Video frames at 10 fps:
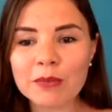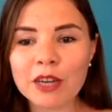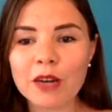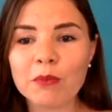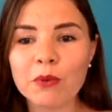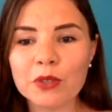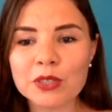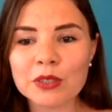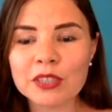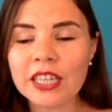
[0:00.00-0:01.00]
There are books
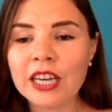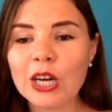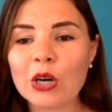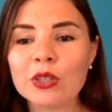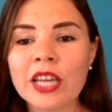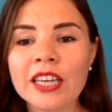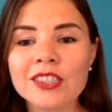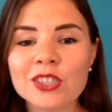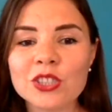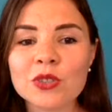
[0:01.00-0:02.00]
on
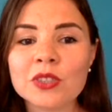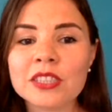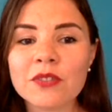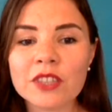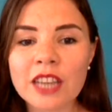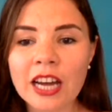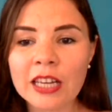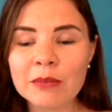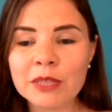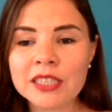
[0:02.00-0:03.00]
angels, on different
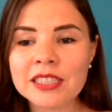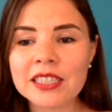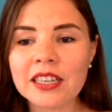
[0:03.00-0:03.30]
higher beings.